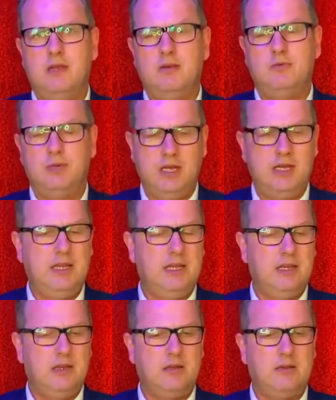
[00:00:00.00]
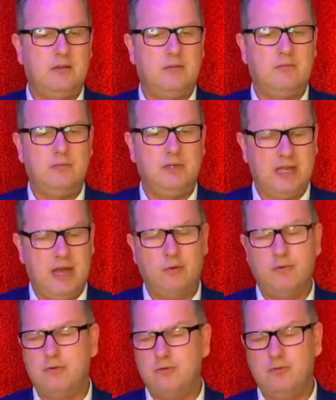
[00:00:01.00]
really,
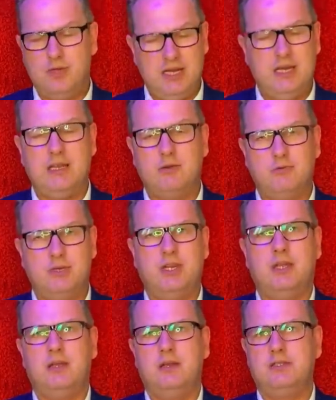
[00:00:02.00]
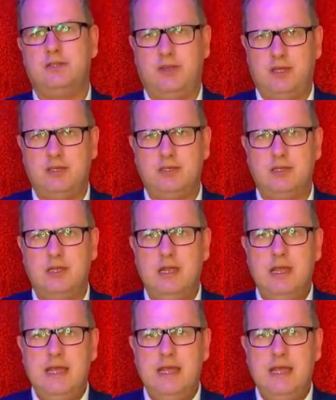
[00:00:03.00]
now really ridiculous theater.